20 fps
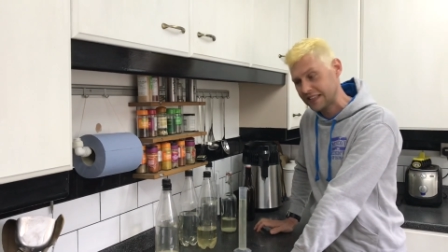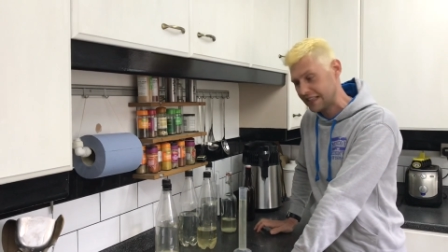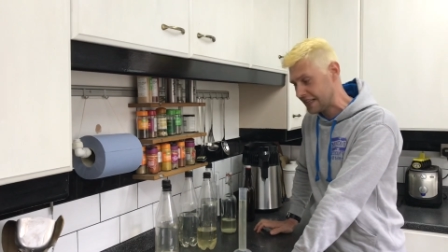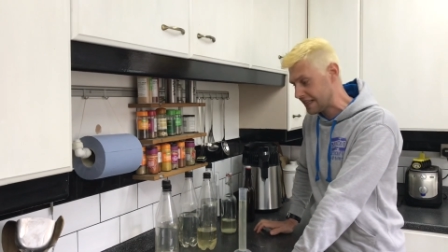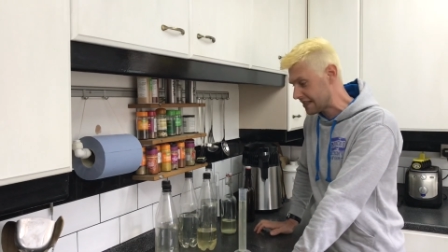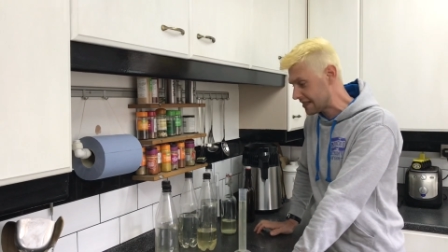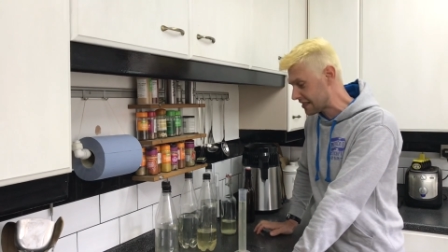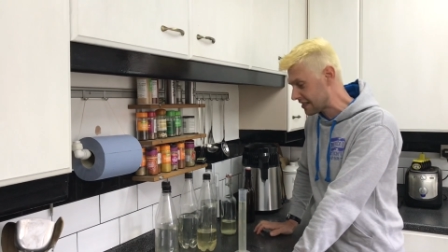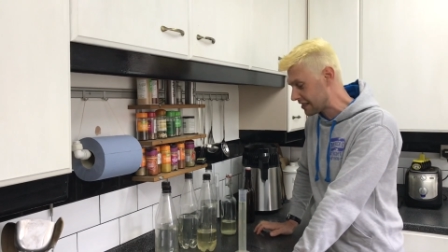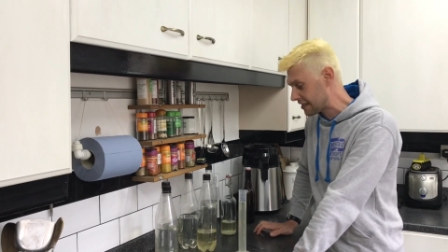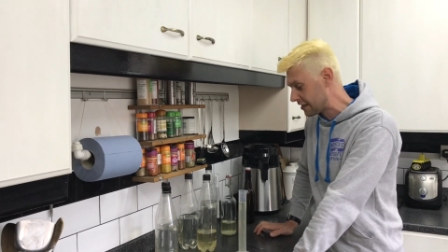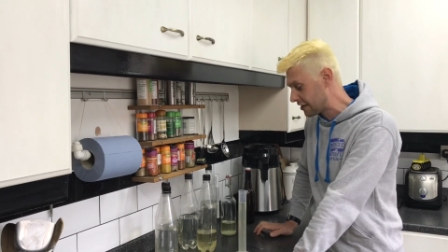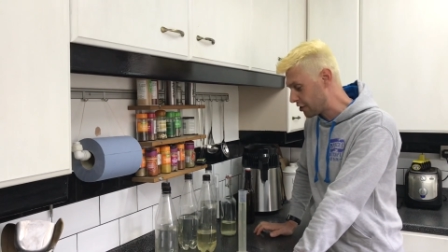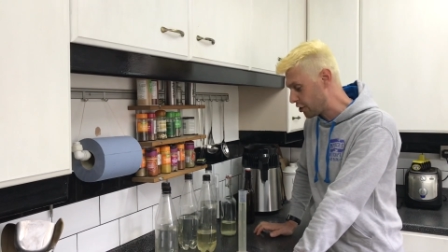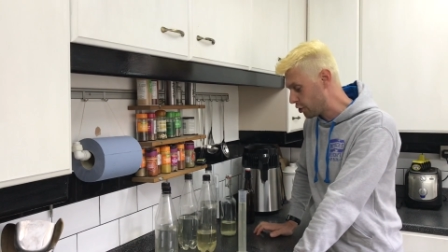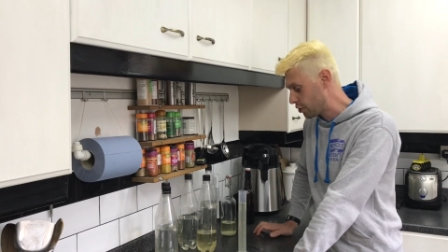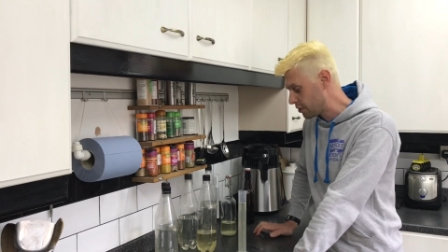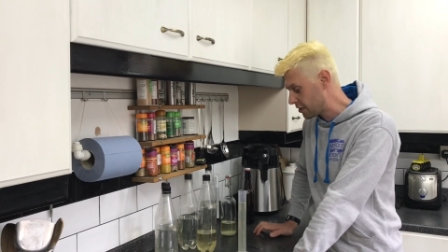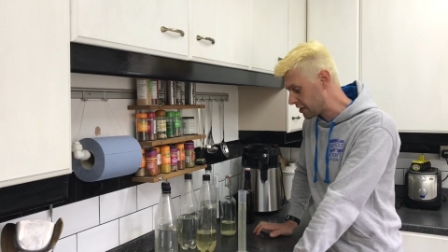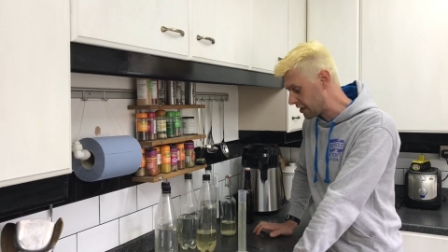that
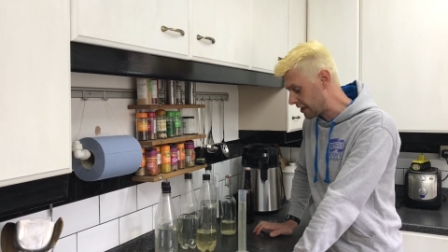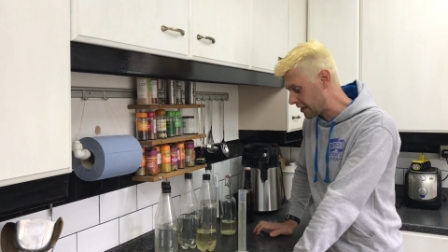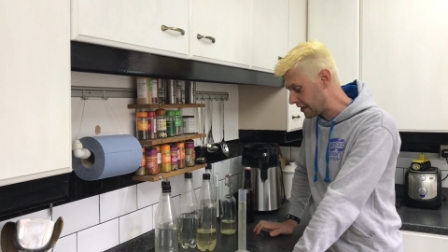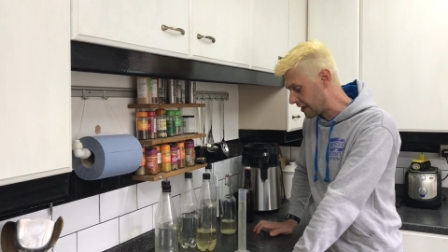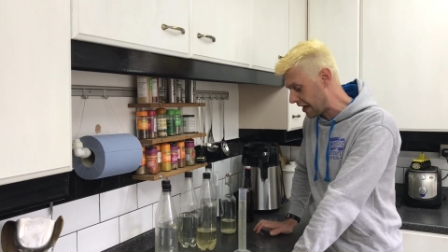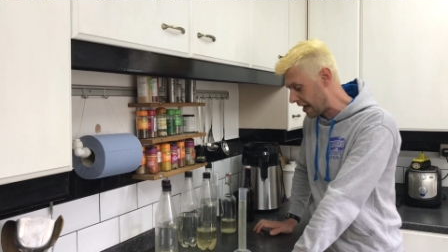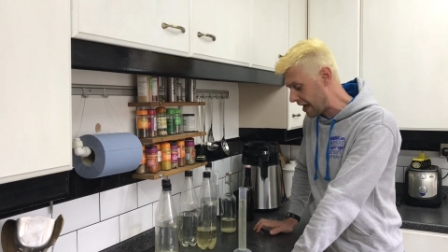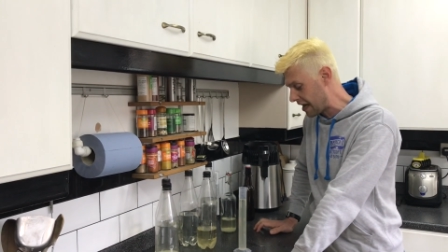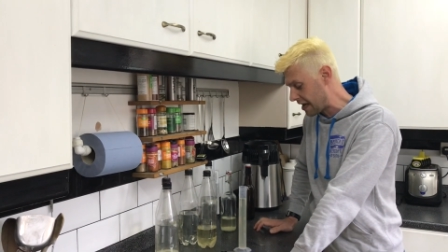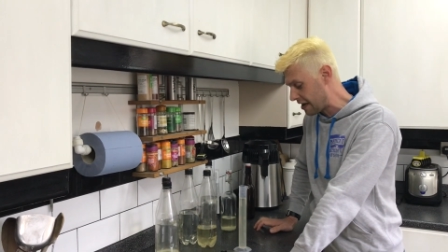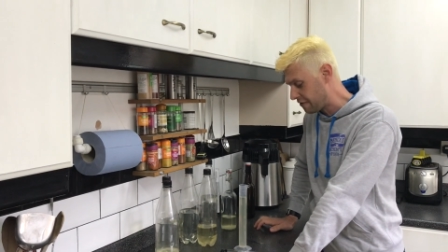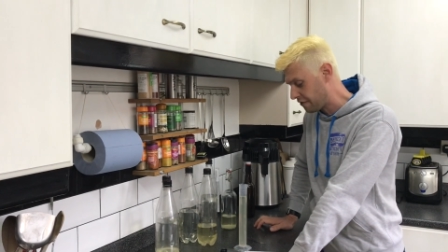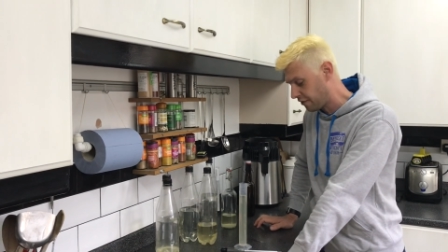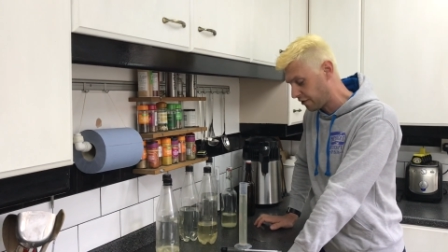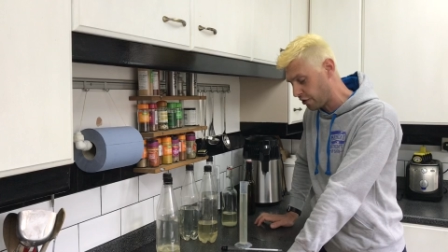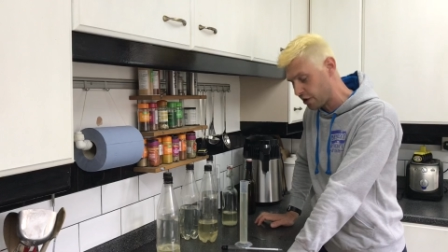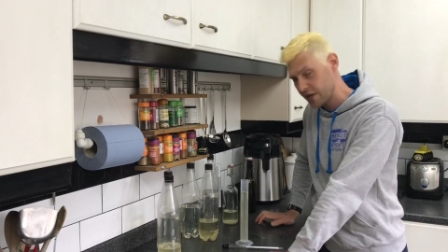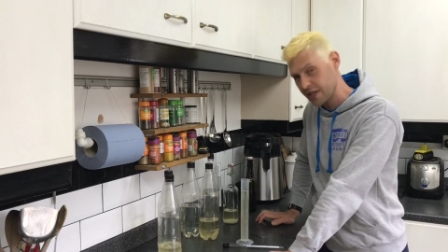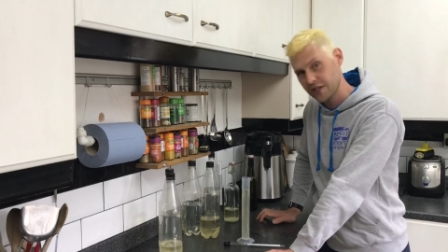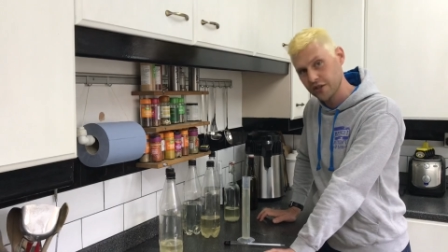using a
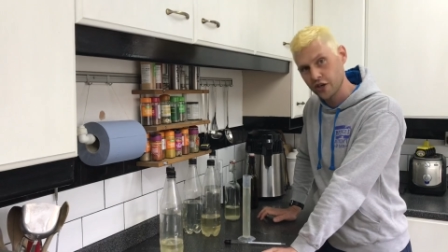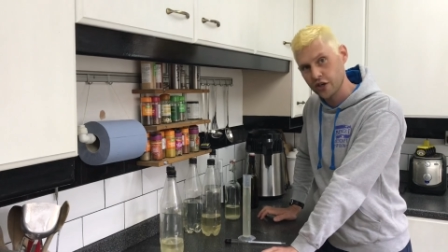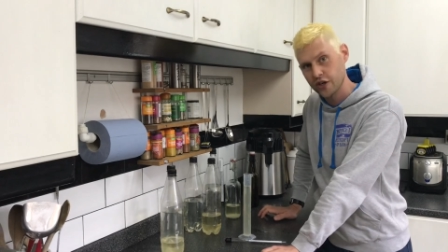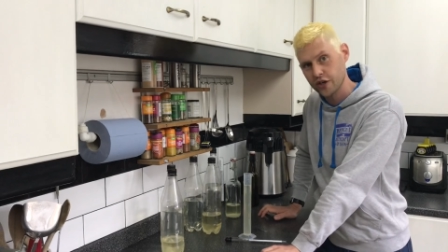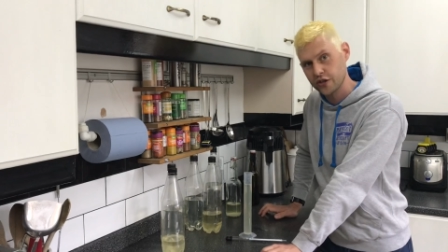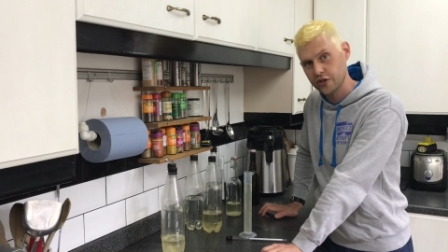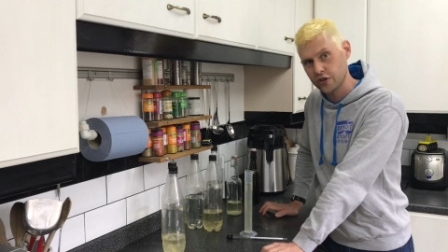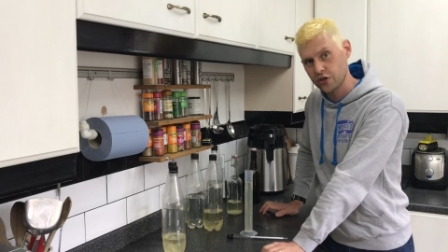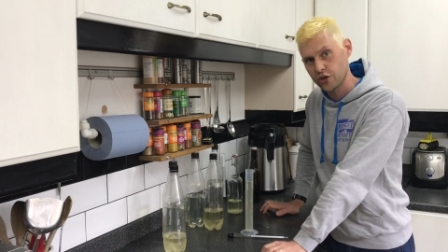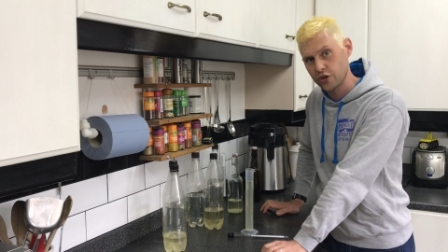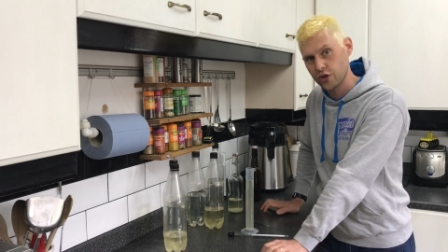freezer